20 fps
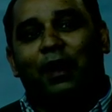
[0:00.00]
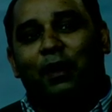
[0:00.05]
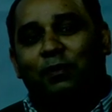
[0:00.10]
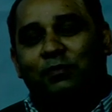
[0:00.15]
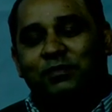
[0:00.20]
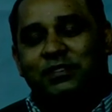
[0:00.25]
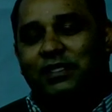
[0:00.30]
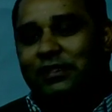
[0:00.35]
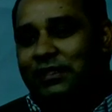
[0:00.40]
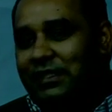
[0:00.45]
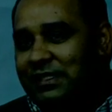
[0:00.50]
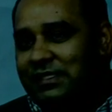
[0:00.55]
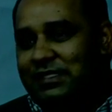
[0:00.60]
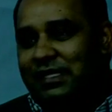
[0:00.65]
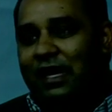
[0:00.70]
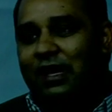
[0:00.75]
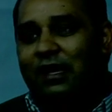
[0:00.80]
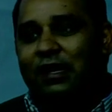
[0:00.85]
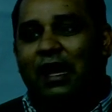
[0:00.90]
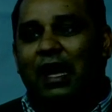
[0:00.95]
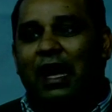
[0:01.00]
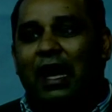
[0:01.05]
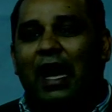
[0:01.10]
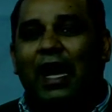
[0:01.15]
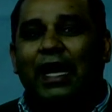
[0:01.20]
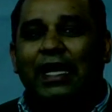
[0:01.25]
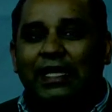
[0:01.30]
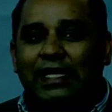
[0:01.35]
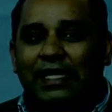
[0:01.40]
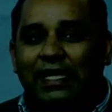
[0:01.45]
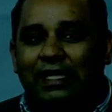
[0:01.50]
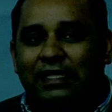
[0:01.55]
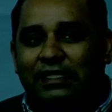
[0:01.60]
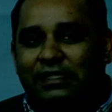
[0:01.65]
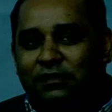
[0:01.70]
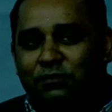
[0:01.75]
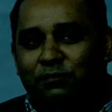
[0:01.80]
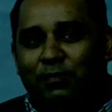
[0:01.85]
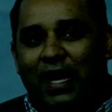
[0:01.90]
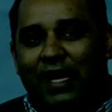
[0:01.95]
Cities are highly
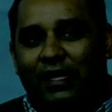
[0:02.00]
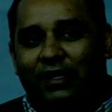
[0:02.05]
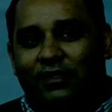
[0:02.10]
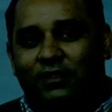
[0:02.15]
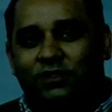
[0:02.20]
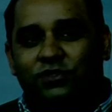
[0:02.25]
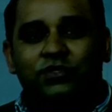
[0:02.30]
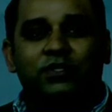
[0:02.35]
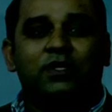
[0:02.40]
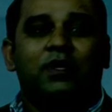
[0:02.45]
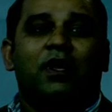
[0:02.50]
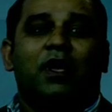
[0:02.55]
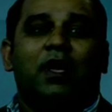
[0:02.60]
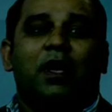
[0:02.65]
undermanaged.